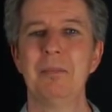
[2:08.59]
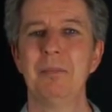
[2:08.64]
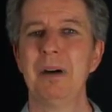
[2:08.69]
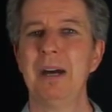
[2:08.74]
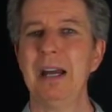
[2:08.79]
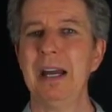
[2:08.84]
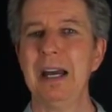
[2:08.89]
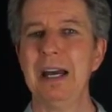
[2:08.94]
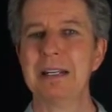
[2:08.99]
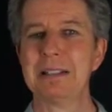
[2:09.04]

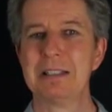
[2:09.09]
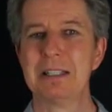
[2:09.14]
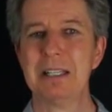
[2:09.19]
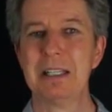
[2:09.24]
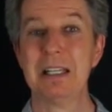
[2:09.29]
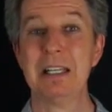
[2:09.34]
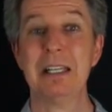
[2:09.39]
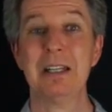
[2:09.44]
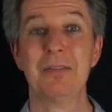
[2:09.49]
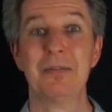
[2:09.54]
by
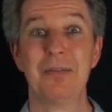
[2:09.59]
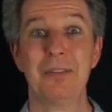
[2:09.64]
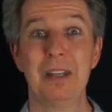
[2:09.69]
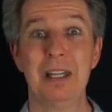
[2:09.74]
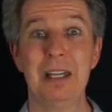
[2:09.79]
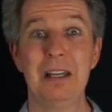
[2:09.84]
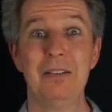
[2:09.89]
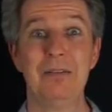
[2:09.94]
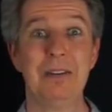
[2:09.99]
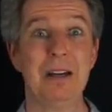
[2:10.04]
asking if
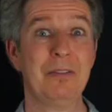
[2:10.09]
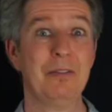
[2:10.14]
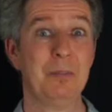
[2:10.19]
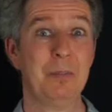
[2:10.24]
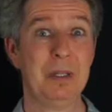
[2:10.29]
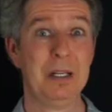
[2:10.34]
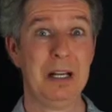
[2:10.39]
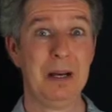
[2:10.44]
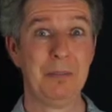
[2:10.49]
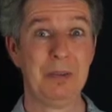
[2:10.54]
they've ever
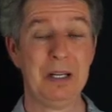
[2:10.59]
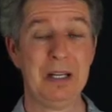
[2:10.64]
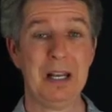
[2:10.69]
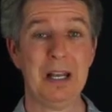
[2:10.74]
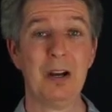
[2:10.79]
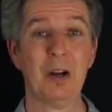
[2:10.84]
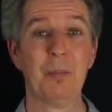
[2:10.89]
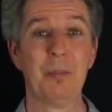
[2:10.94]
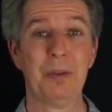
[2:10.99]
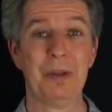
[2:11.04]
been up in an
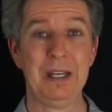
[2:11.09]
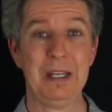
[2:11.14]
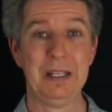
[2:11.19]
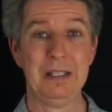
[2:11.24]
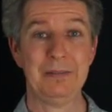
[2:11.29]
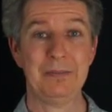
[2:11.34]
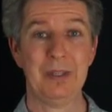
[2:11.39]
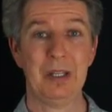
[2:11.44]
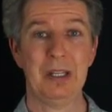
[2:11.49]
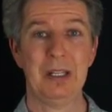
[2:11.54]

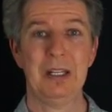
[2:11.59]
airplane.